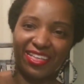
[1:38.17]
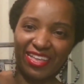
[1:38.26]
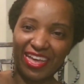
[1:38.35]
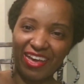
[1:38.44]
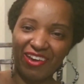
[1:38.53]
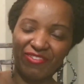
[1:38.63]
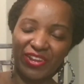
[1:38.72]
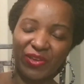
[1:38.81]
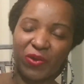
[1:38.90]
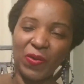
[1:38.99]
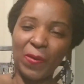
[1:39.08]
I already
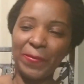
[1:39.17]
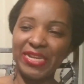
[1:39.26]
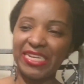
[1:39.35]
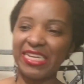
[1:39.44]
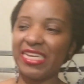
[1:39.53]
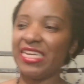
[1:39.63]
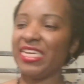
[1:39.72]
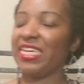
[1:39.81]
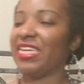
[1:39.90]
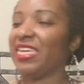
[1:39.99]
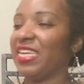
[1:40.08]
opened
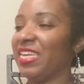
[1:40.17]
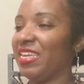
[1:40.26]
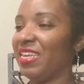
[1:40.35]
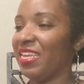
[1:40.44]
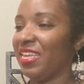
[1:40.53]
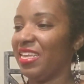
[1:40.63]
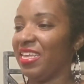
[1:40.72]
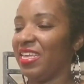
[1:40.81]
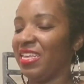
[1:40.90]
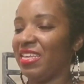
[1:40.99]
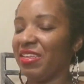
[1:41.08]
it
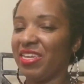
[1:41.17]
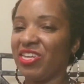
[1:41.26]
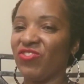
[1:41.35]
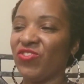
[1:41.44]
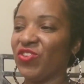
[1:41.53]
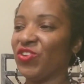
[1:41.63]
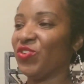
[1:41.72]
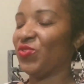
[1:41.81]
because, you know,